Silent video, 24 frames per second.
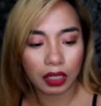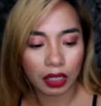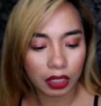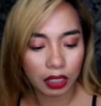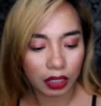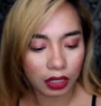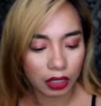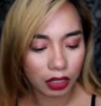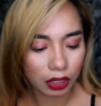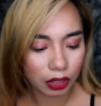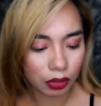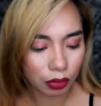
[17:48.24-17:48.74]

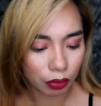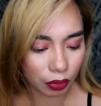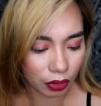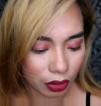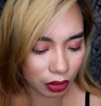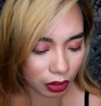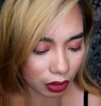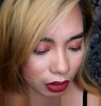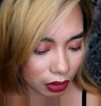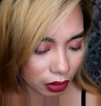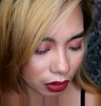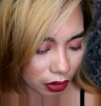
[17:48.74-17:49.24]
And this one
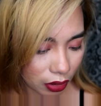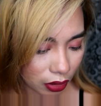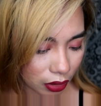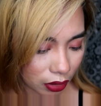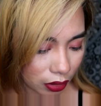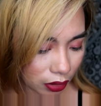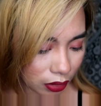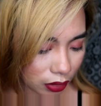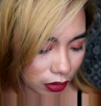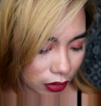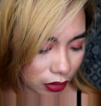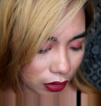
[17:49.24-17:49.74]
is
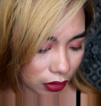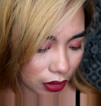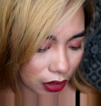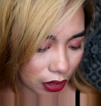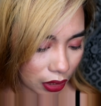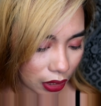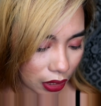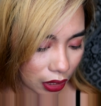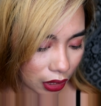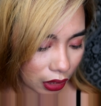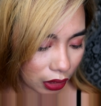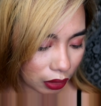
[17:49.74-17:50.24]

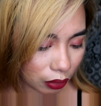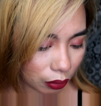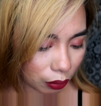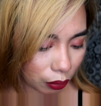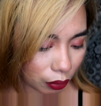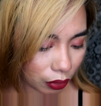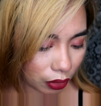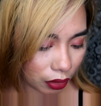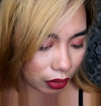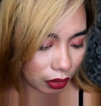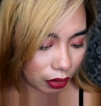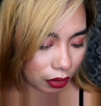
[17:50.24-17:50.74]
the light
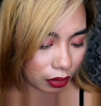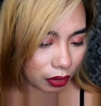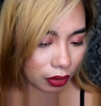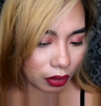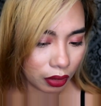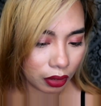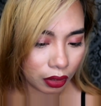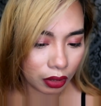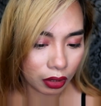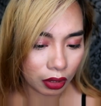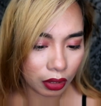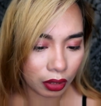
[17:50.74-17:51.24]
one.
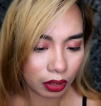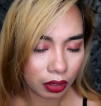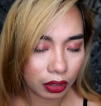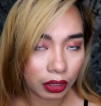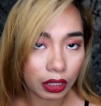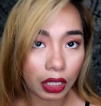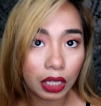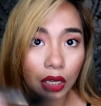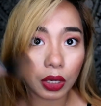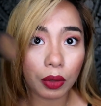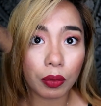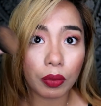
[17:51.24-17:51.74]

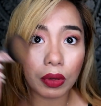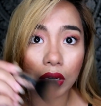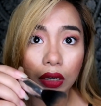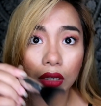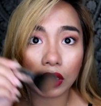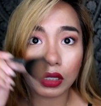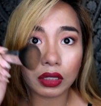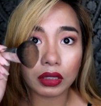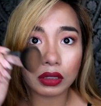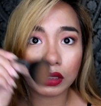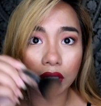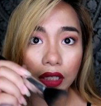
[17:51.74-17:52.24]

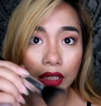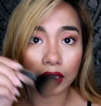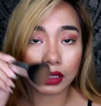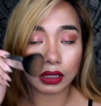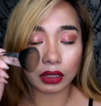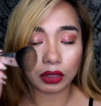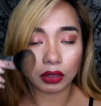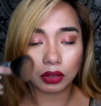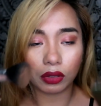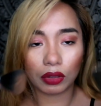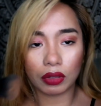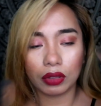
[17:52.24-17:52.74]
Dalawang dot.
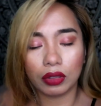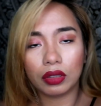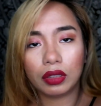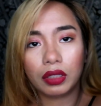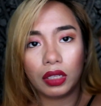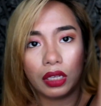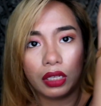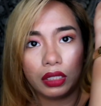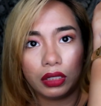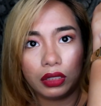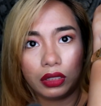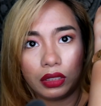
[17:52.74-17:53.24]

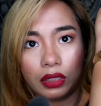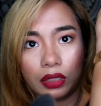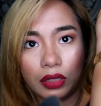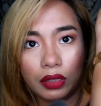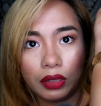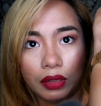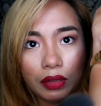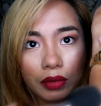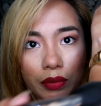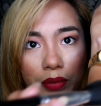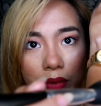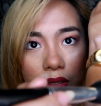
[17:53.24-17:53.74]
Dot.
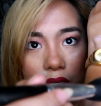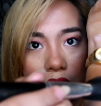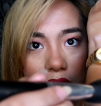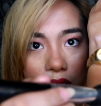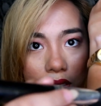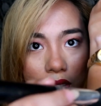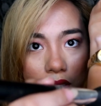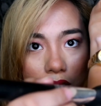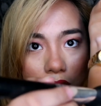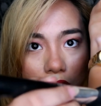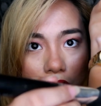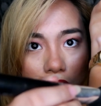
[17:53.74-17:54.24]
Para
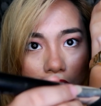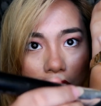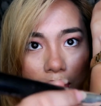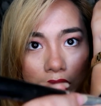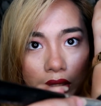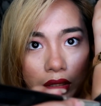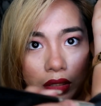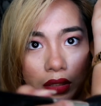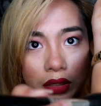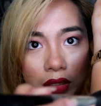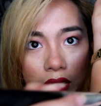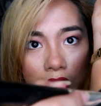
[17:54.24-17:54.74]

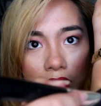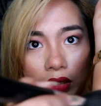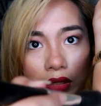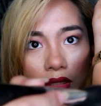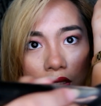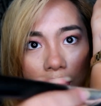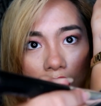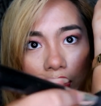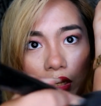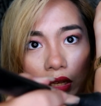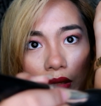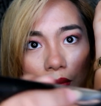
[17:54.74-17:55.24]

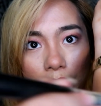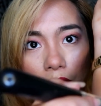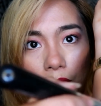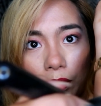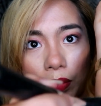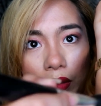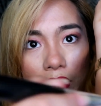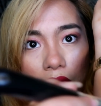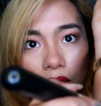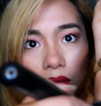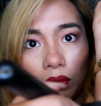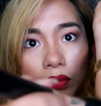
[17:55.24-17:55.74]
kahit pa
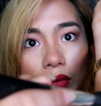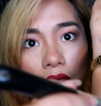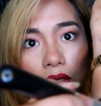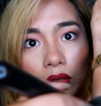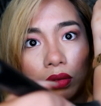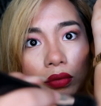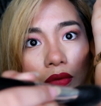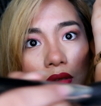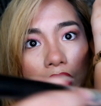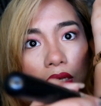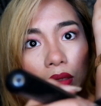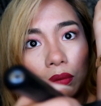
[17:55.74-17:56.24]
paano may
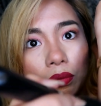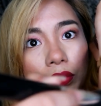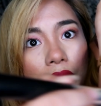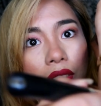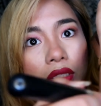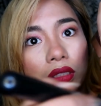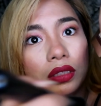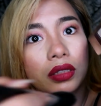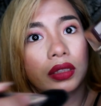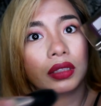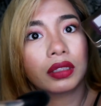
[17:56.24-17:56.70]
kumapit.